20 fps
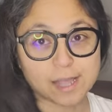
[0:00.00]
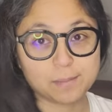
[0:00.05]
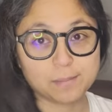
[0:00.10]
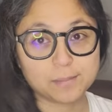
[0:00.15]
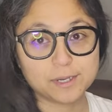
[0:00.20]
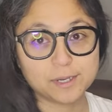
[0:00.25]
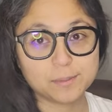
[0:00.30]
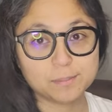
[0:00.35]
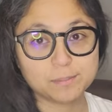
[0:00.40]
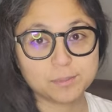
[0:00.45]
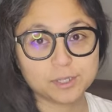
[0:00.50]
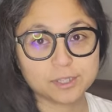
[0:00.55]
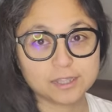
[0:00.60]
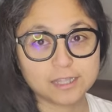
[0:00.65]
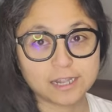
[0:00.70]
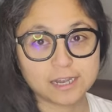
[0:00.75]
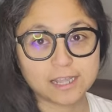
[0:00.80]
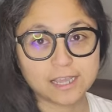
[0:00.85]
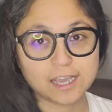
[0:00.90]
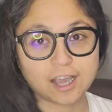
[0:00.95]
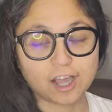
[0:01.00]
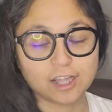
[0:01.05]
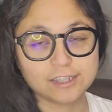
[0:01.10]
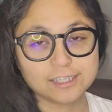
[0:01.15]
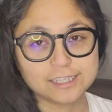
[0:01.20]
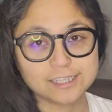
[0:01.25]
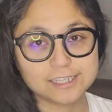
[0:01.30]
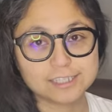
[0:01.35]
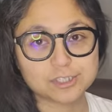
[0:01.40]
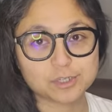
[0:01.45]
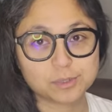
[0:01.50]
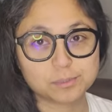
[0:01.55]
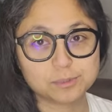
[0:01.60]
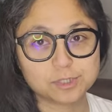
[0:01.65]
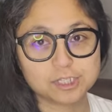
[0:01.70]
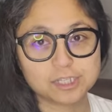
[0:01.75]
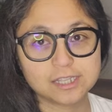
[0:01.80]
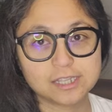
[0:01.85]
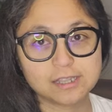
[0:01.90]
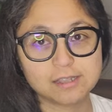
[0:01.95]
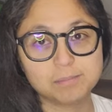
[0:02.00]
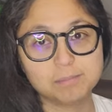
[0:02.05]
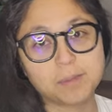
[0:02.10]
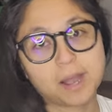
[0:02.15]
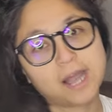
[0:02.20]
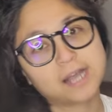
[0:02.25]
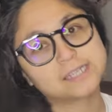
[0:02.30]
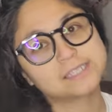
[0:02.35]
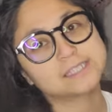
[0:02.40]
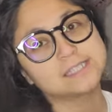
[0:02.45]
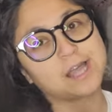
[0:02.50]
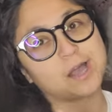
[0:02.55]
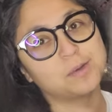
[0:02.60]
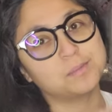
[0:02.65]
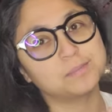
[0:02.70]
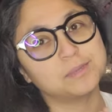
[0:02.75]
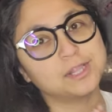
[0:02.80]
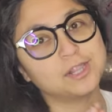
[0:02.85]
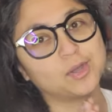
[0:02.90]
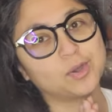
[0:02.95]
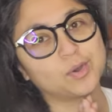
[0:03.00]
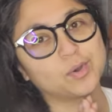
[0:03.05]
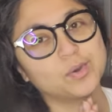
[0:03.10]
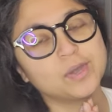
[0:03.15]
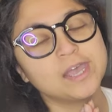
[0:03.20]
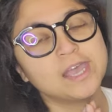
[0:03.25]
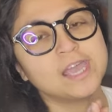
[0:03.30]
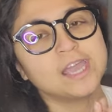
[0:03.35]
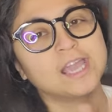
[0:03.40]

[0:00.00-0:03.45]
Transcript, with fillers: I'm gonna put the link on the description box down below.